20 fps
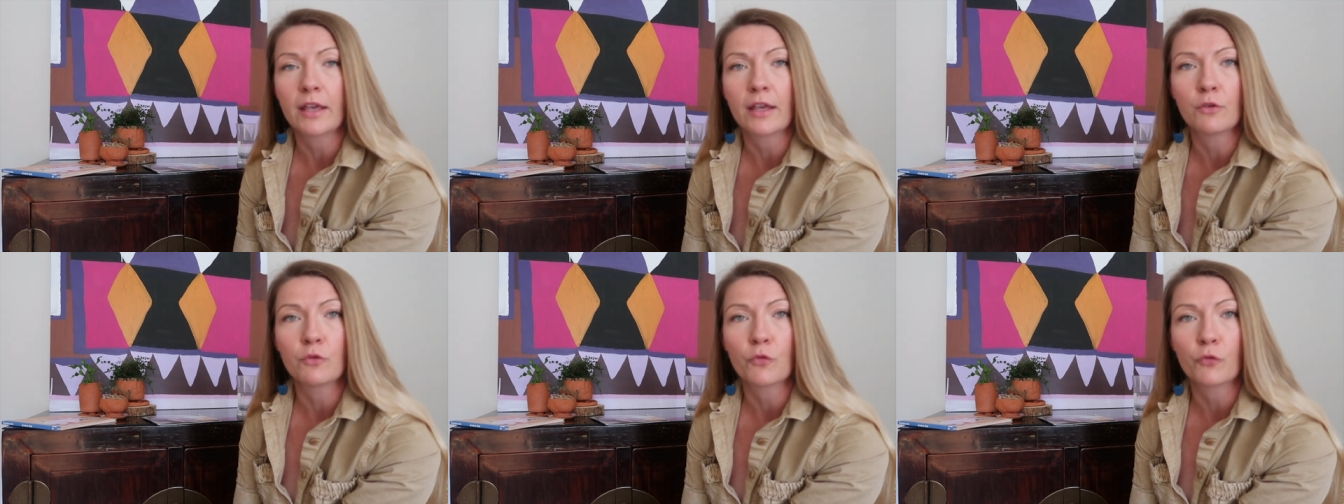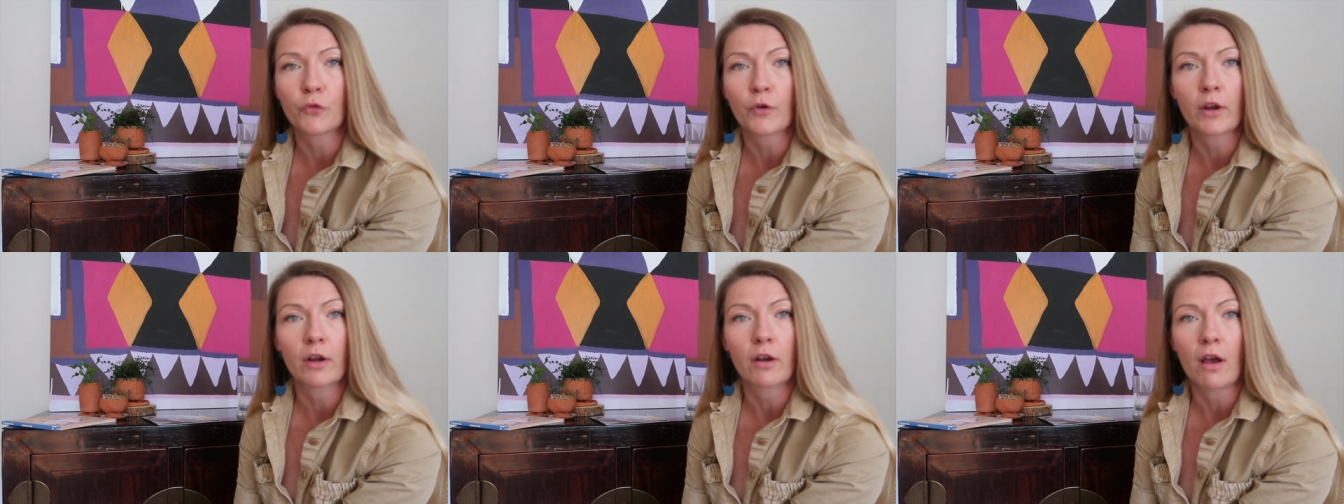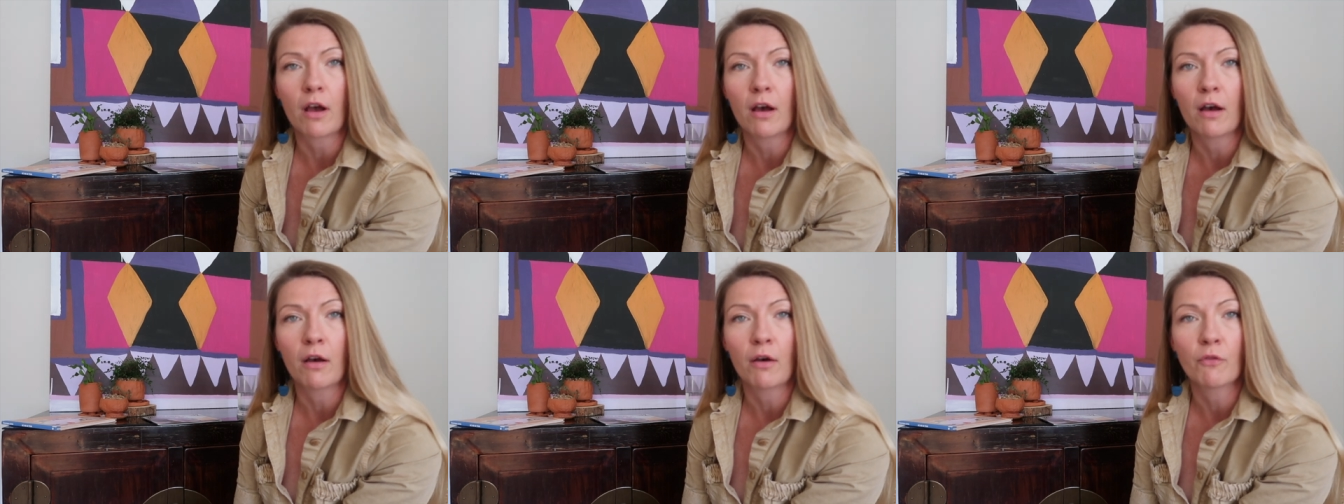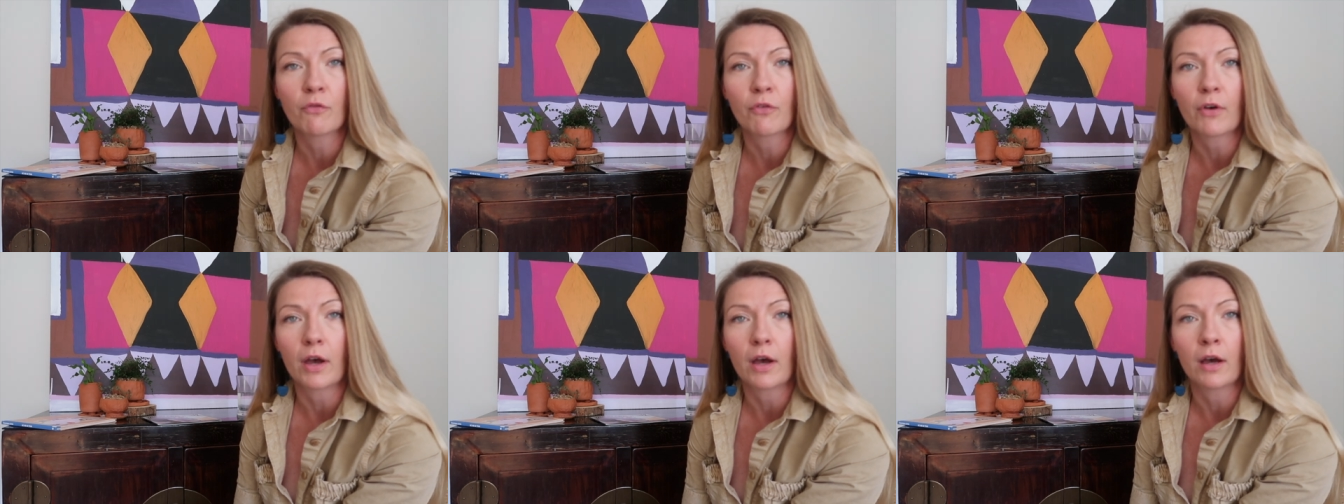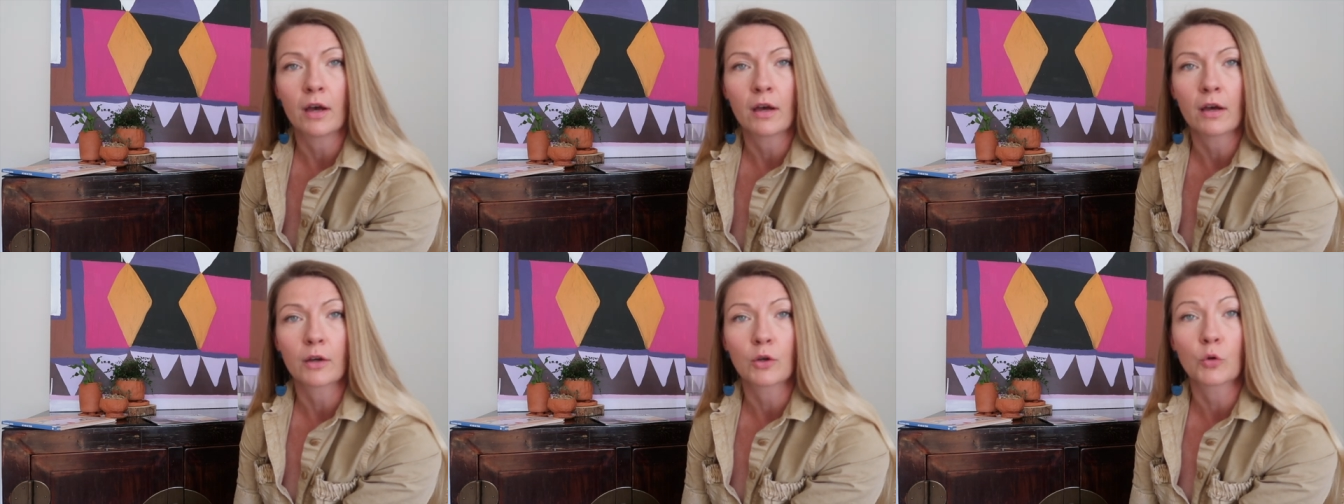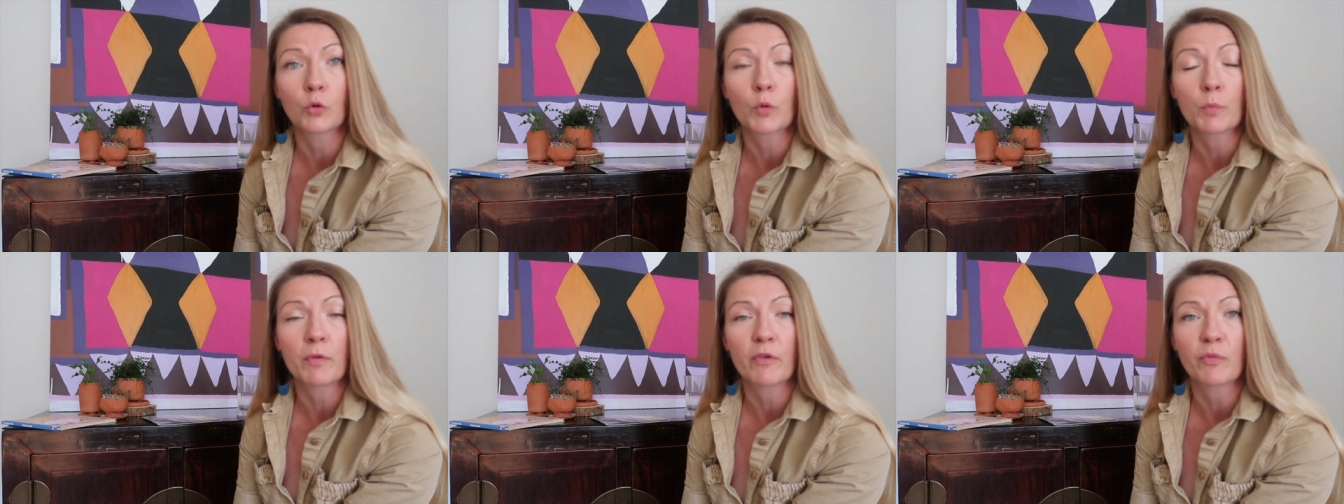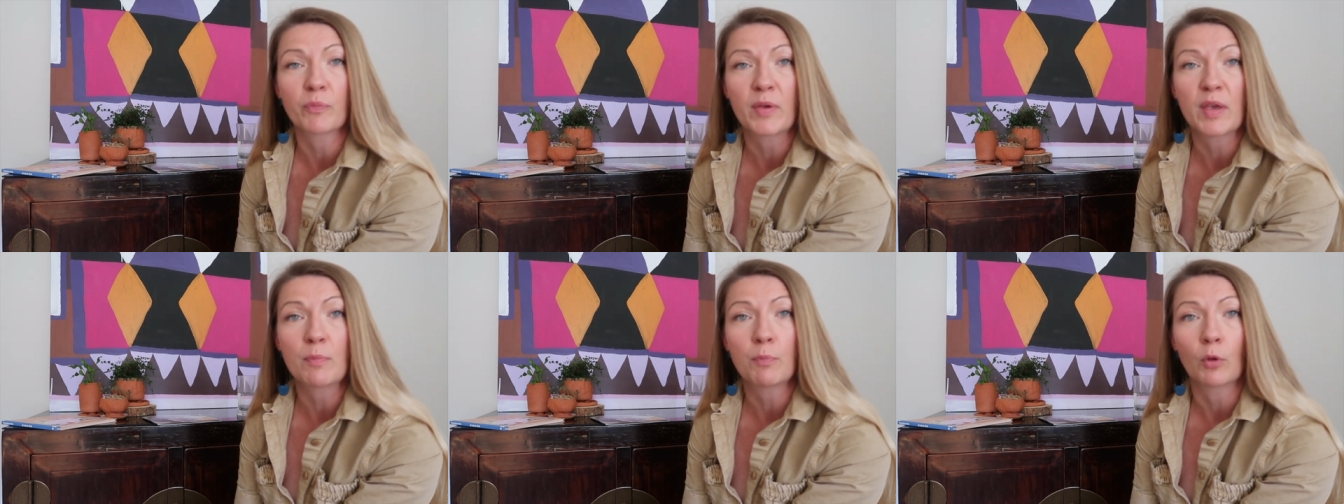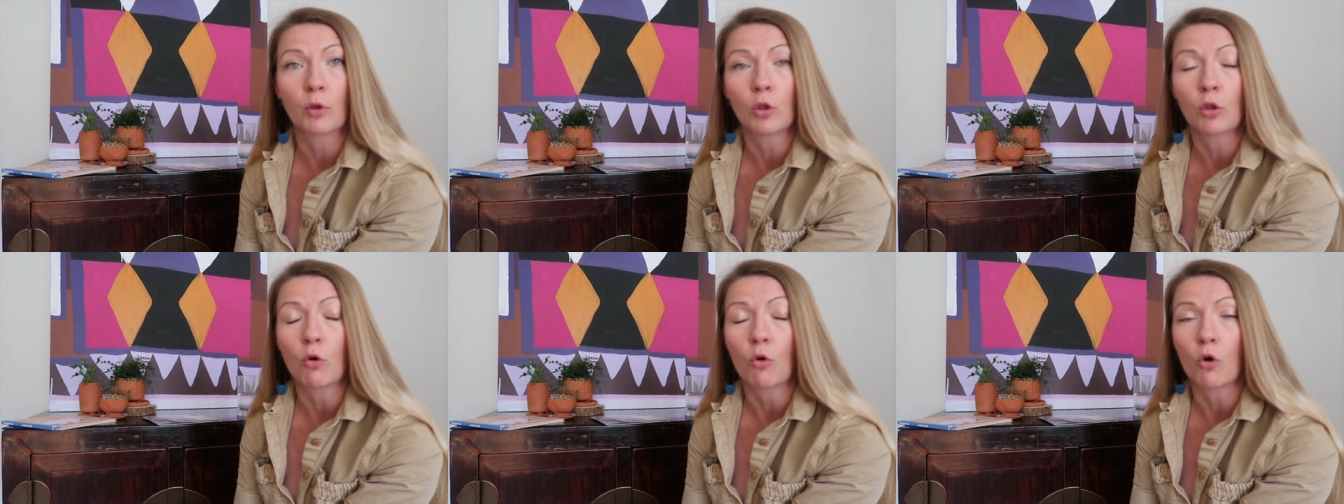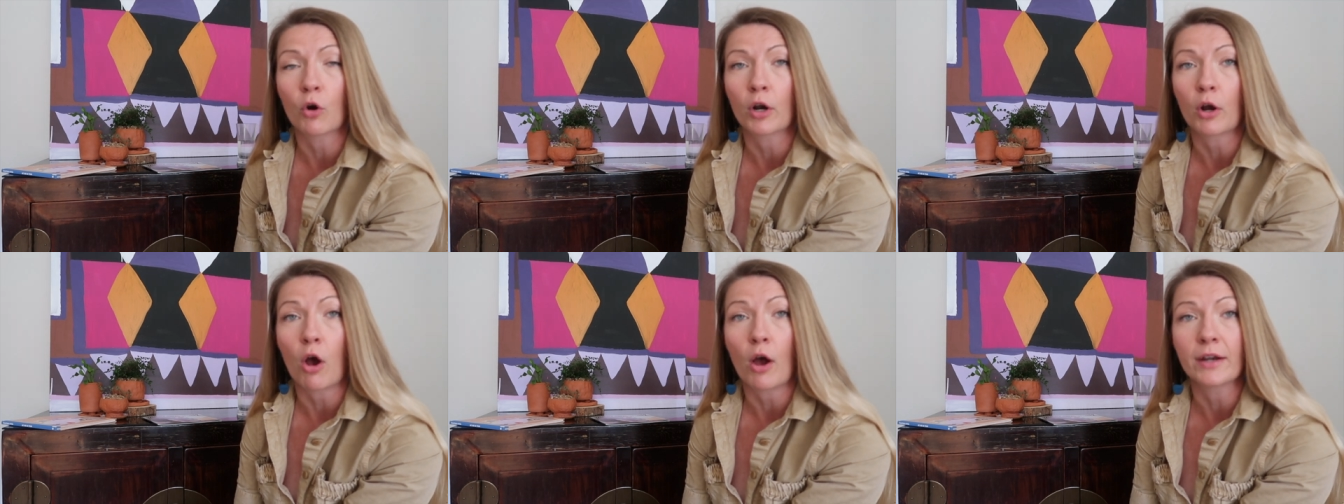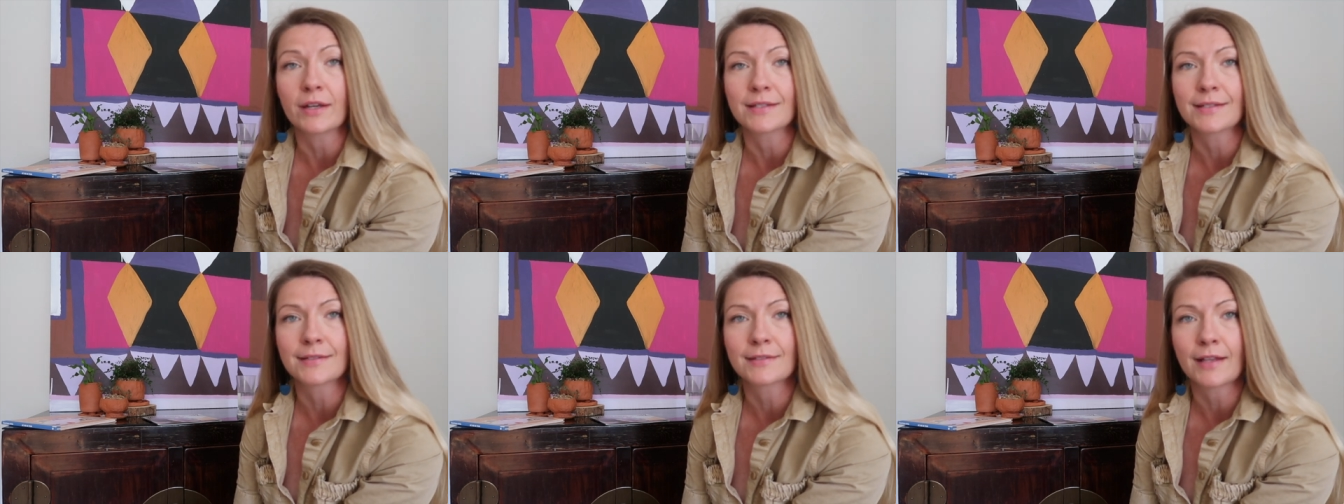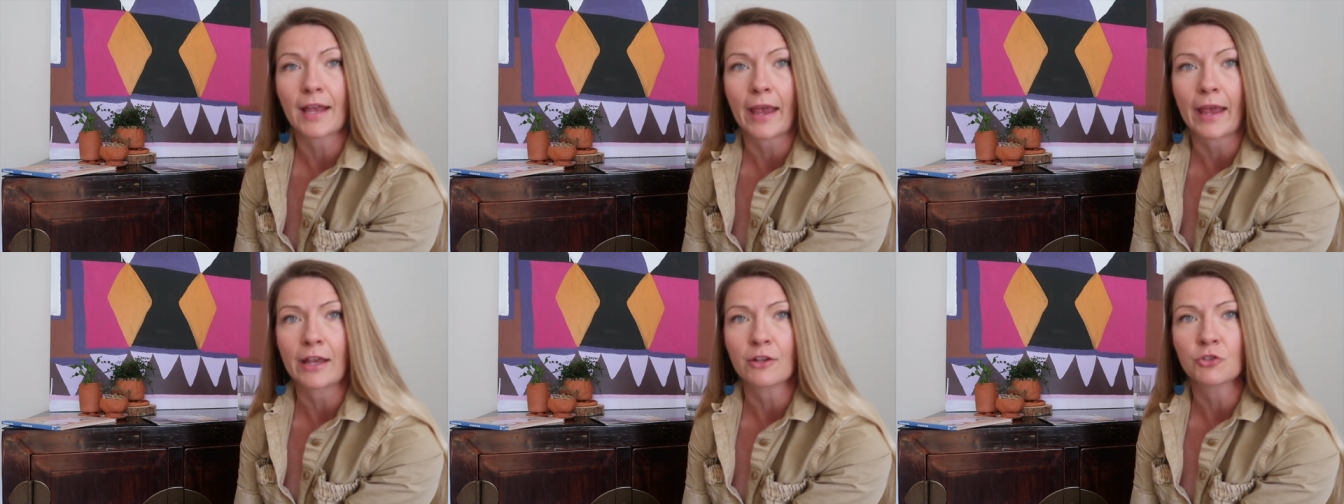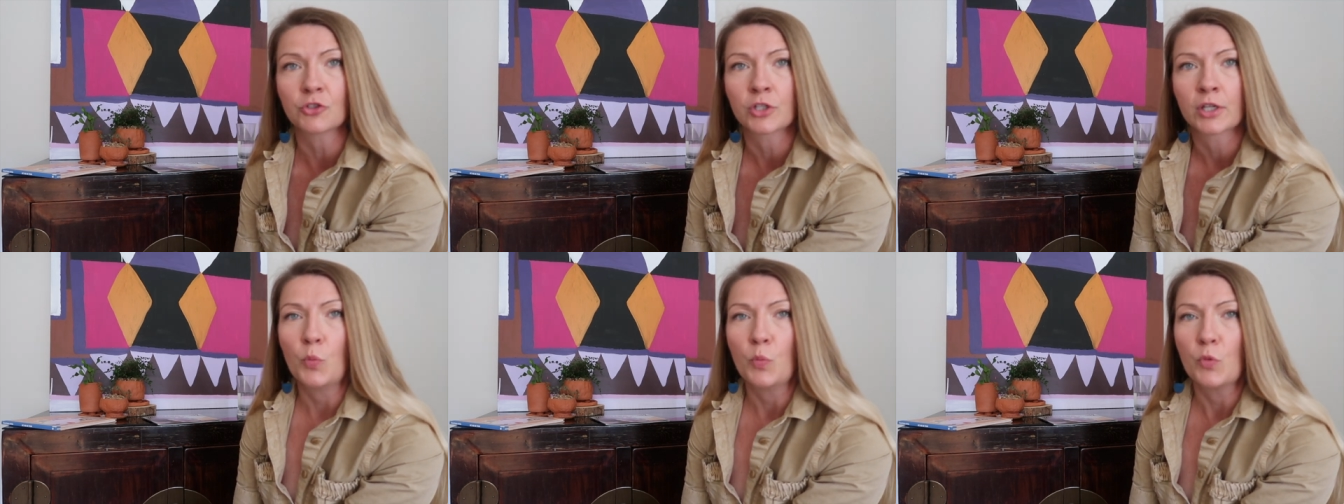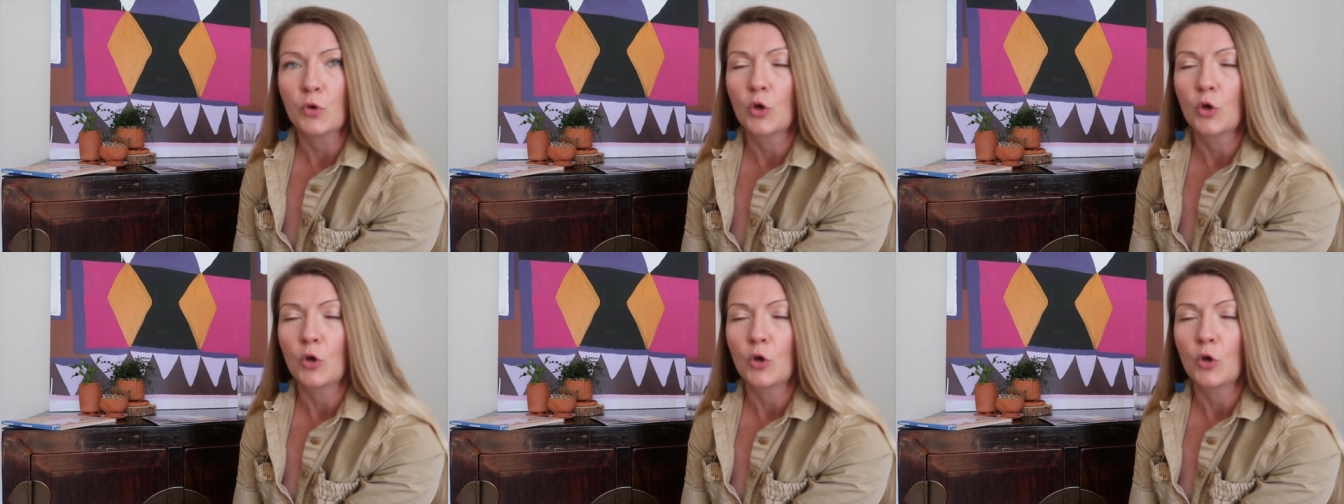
in front of a group of people or on a stage,